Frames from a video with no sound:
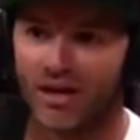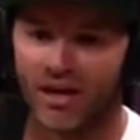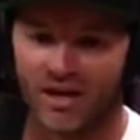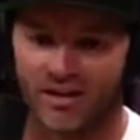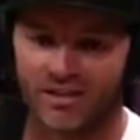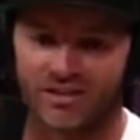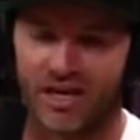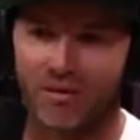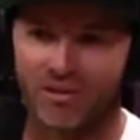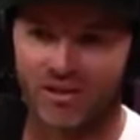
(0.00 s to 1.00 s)
And there's
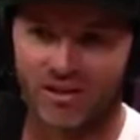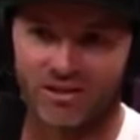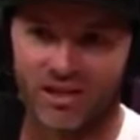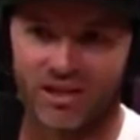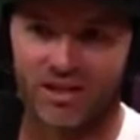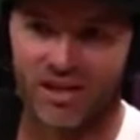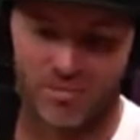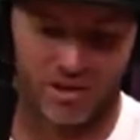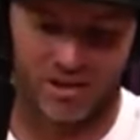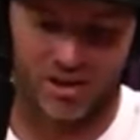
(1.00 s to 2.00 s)
heaps of things that you can eat,
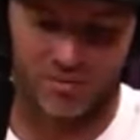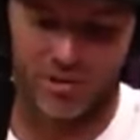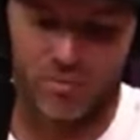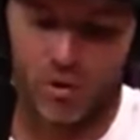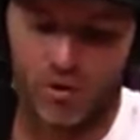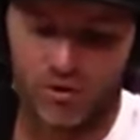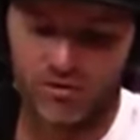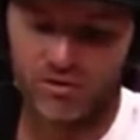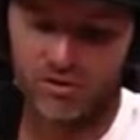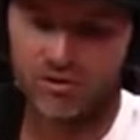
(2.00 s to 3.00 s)
but they've got to be boiled
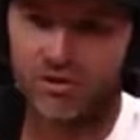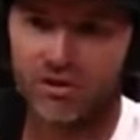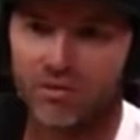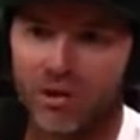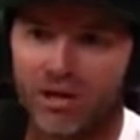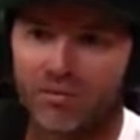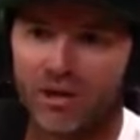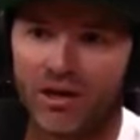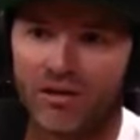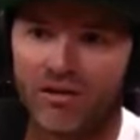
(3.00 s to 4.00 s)
for a certain amount of
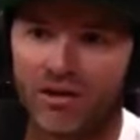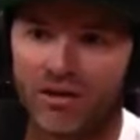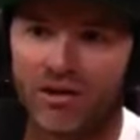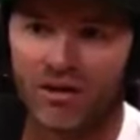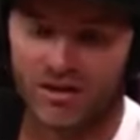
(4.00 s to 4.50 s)
period.